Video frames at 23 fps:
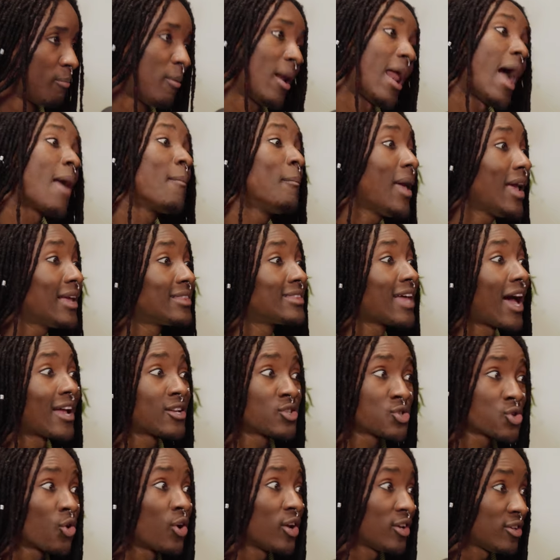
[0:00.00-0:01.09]
But I make that
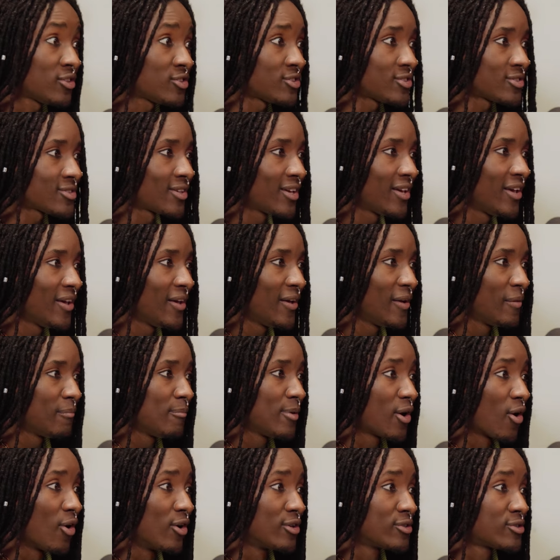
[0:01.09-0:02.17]
choice
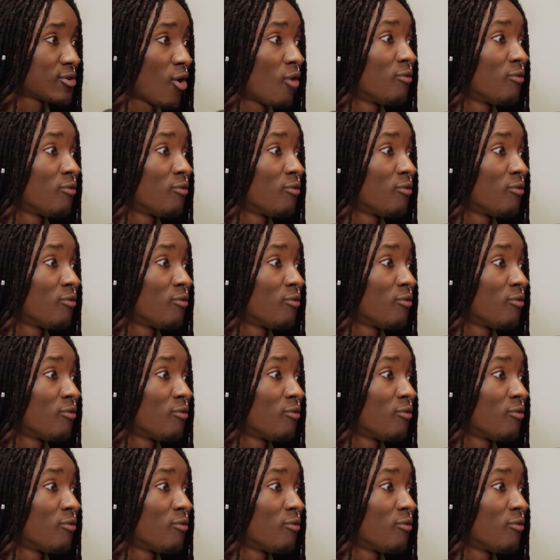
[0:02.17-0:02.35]
because